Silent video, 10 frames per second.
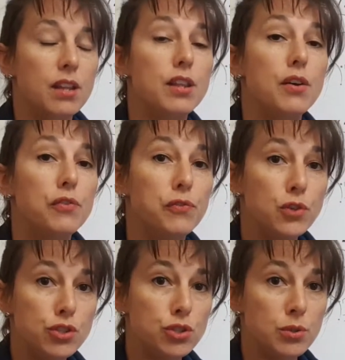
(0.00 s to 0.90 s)
the
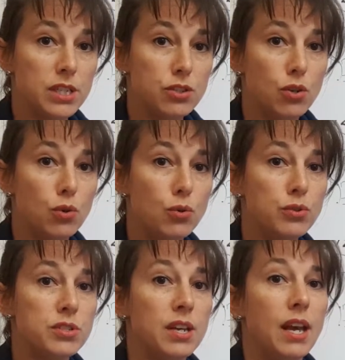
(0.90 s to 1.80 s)
footstewards
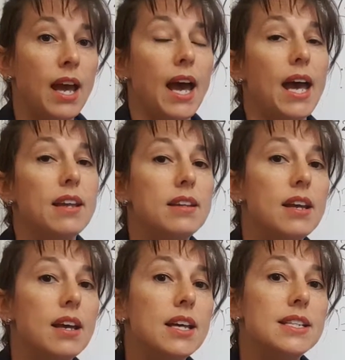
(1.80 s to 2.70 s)
clause and
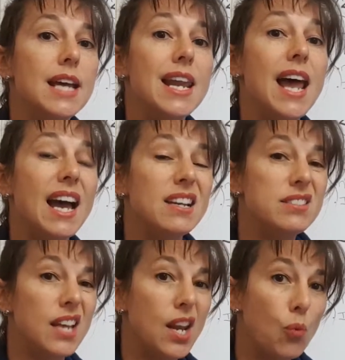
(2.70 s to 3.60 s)
the delays
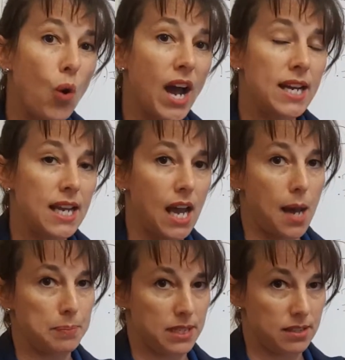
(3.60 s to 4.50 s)
in winding
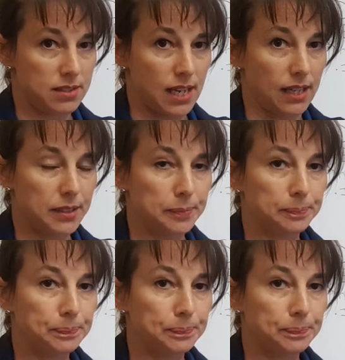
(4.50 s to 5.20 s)
up the estate.